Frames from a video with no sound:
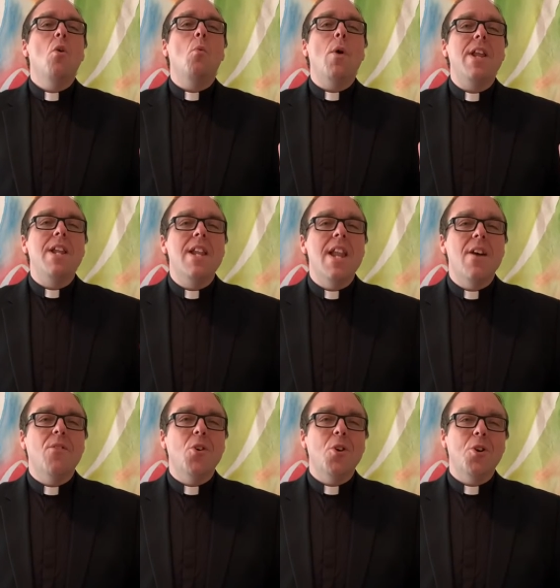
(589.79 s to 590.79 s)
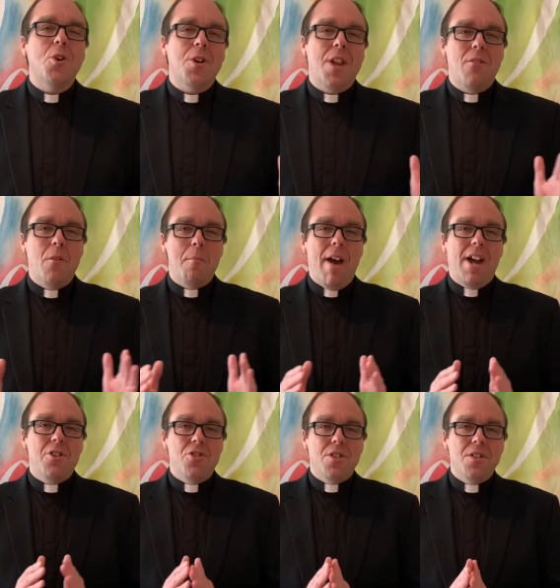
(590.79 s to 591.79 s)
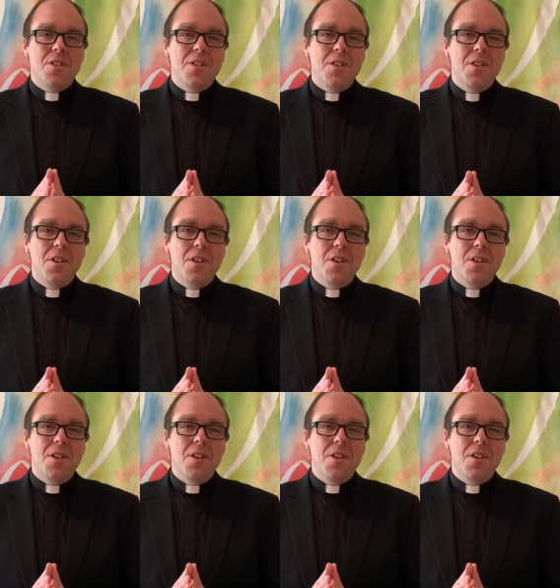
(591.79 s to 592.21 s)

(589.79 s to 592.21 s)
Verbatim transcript: we never could have imagined.